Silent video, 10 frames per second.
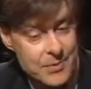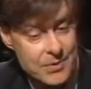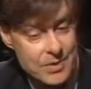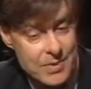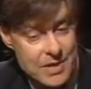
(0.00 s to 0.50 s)

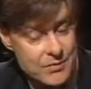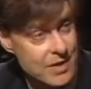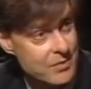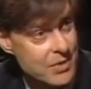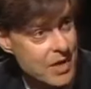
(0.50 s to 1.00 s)
during the
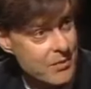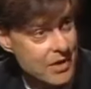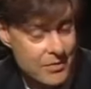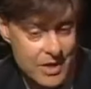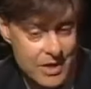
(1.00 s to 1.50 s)
Pennsylvania
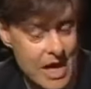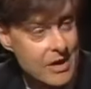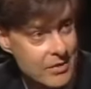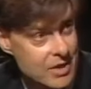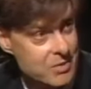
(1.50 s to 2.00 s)
primary when
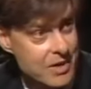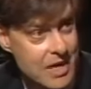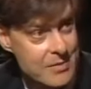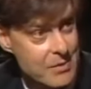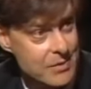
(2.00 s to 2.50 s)
Hank Greenspun came up